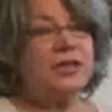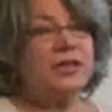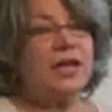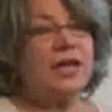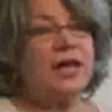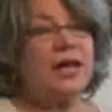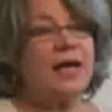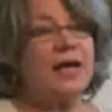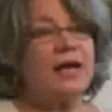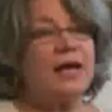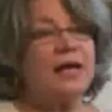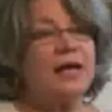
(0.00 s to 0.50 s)

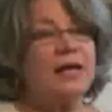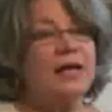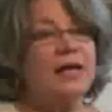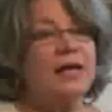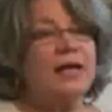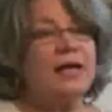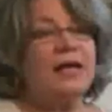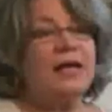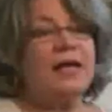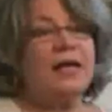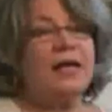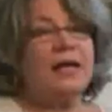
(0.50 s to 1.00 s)
that
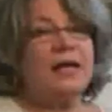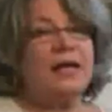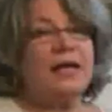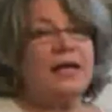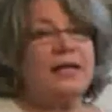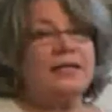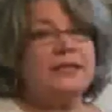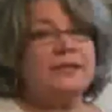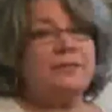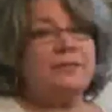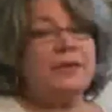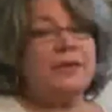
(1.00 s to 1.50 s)

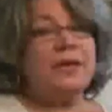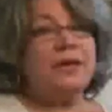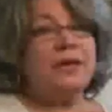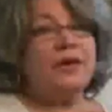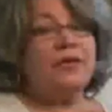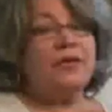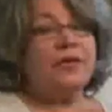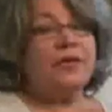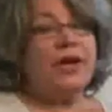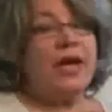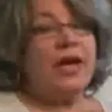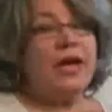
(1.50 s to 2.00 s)
is being
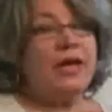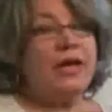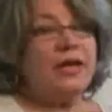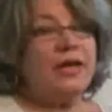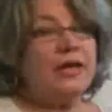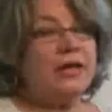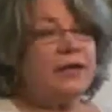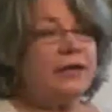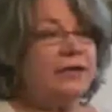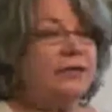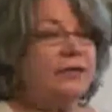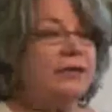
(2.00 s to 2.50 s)

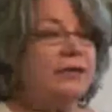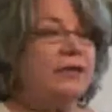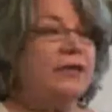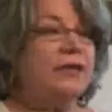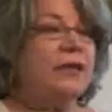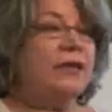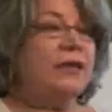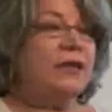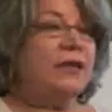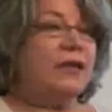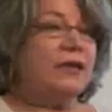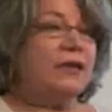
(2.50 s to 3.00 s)
created
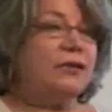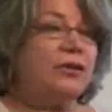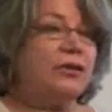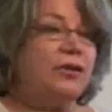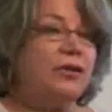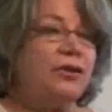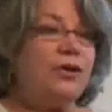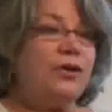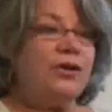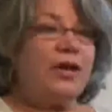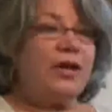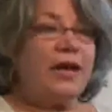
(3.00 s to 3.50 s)
to
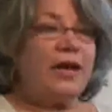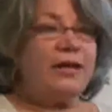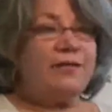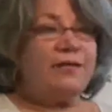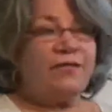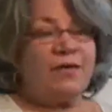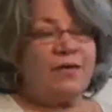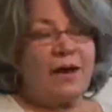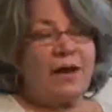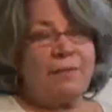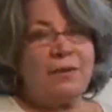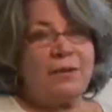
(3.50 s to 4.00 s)
unite
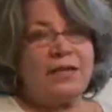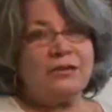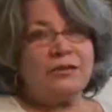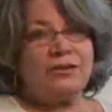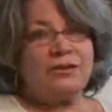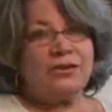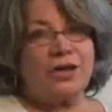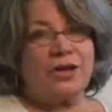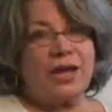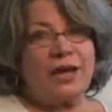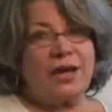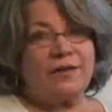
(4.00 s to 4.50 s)
families
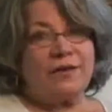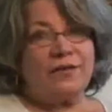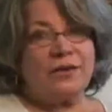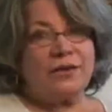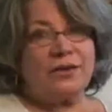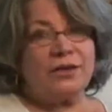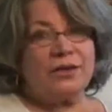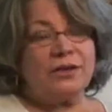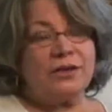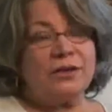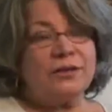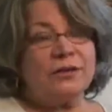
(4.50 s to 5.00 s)

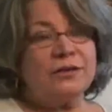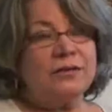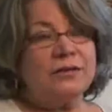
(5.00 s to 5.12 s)
together,